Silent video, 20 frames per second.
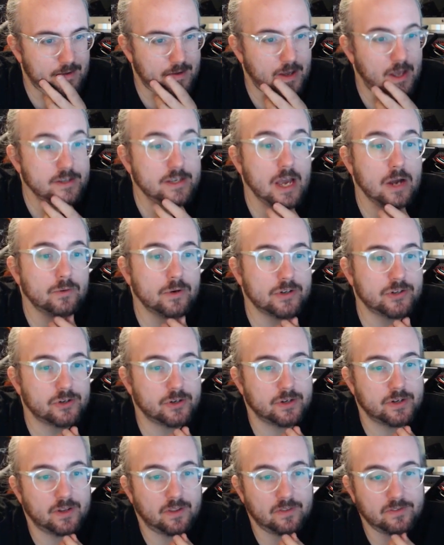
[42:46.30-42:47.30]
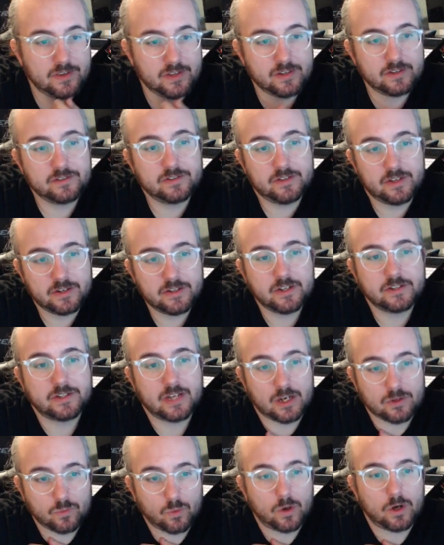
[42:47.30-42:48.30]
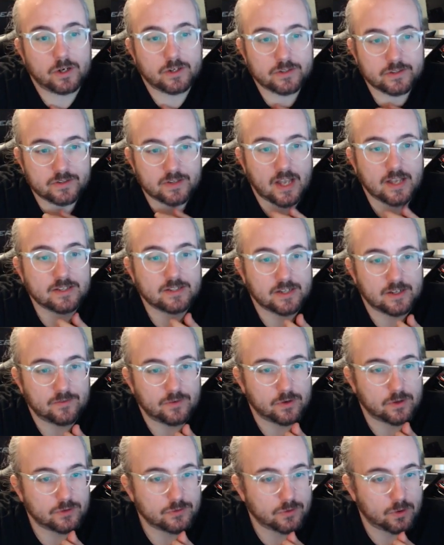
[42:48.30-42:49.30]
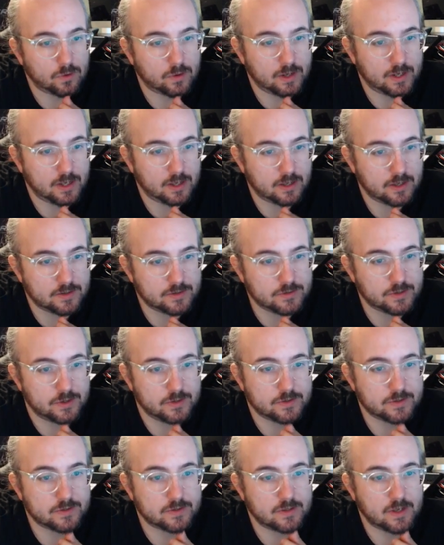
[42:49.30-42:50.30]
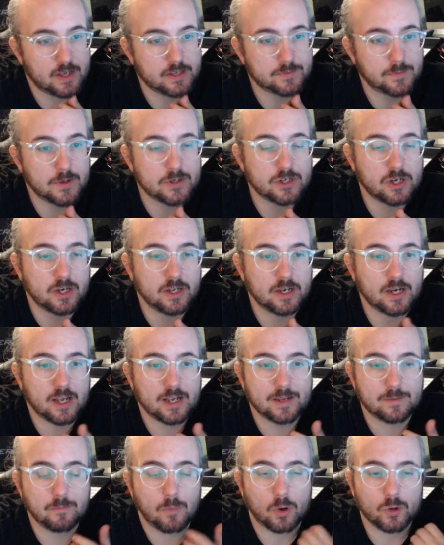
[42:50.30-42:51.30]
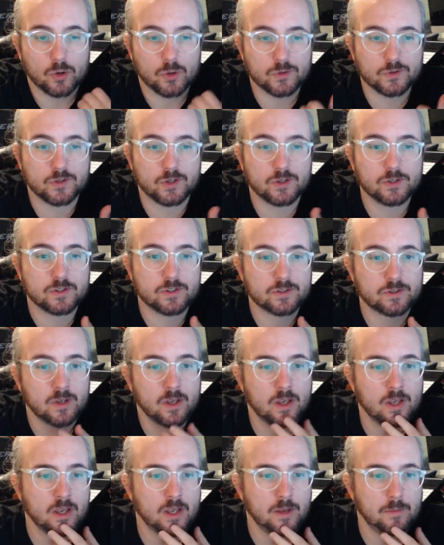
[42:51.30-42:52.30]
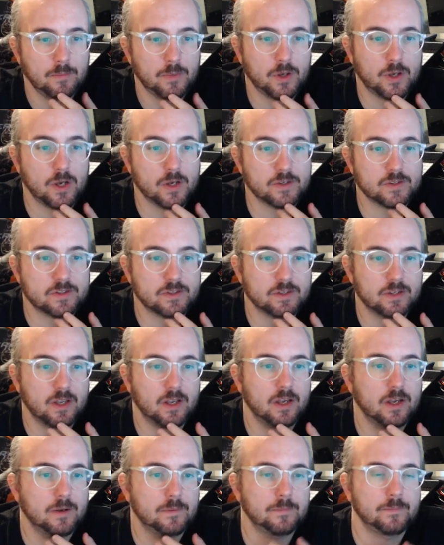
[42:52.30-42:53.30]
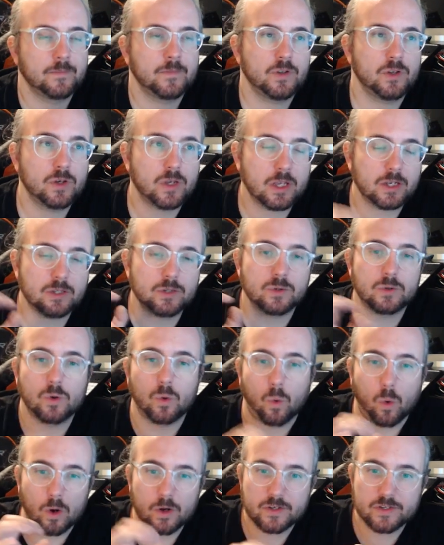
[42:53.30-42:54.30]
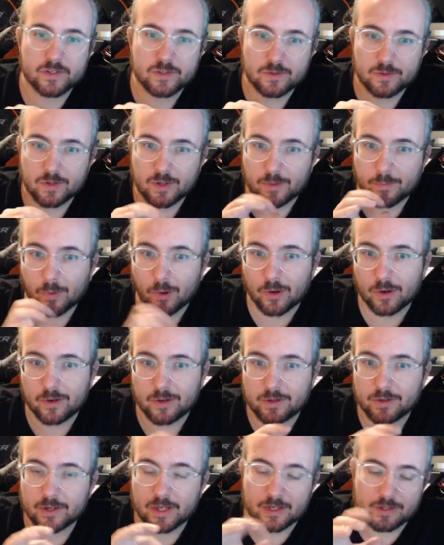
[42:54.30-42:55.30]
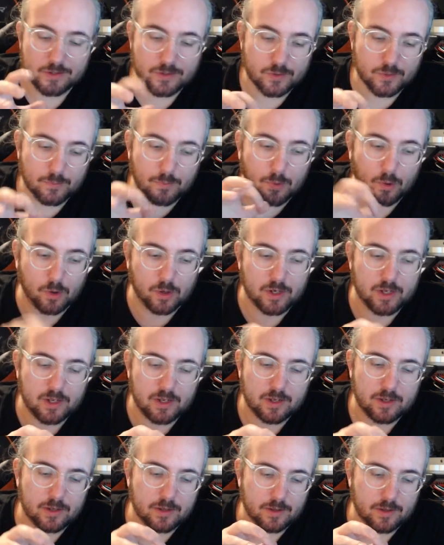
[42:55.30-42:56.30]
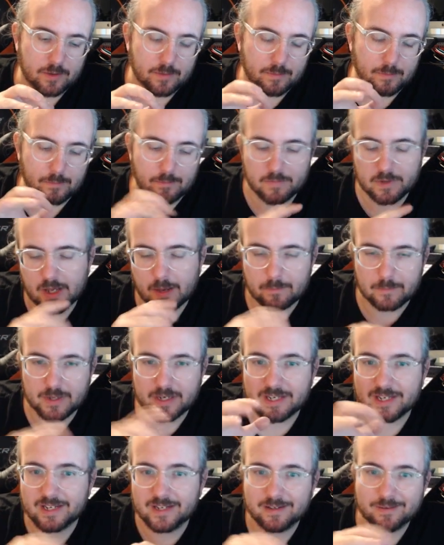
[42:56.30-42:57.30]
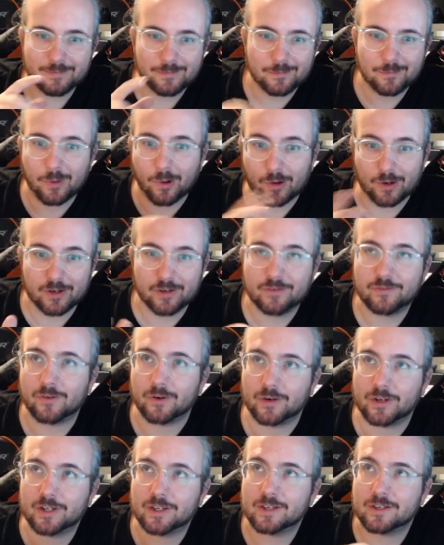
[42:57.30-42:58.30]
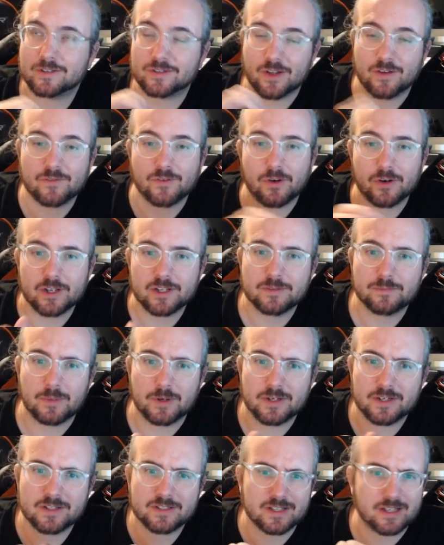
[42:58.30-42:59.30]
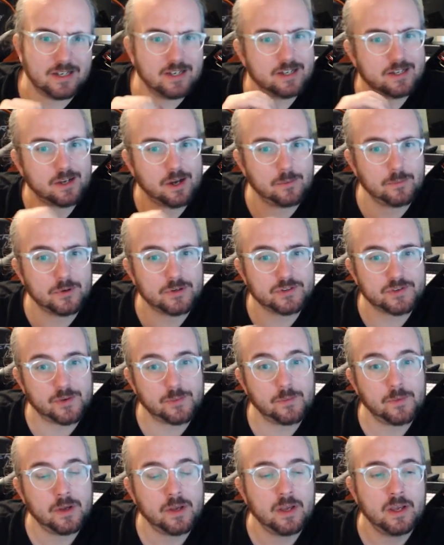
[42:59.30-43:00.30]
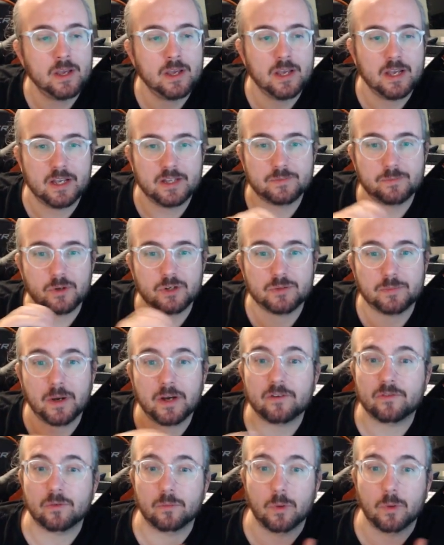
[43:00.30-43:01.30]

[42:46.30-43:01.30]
Yeah, Richard, the Digitact works nicely for controlling synths, especially like mono synths, because you can do chords, you can do MIDI polyphonic stuff on it, but it's a little cumbersome. It's much better for